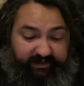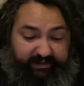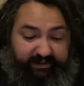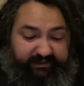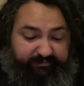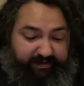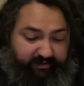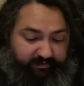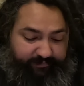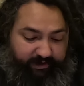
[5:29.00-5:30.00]
This
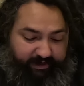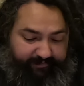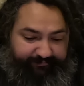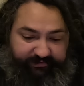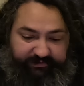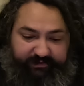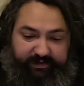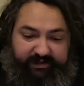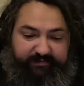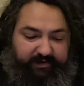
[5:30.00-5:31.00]
meal, okay, so
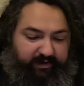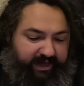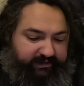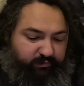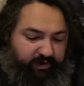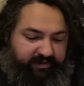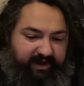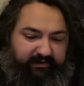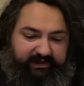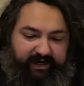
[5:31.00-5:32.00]
this meal has
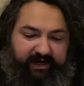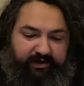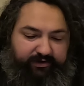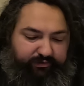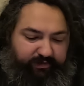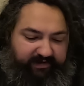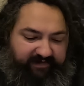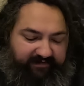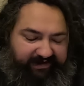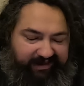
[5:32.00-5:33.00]

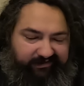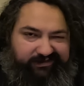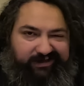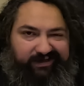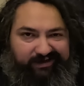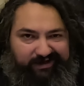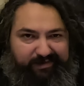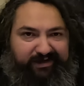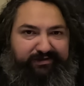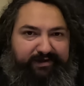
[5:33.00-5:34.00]
1,825 calories.
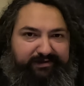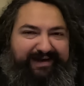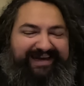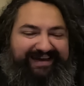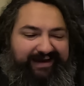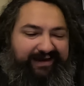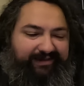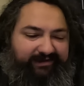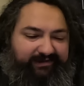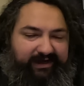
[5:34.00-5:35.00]
Am I supposed to be eating it
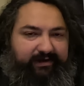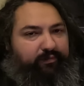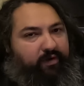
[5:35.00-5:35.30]
this late?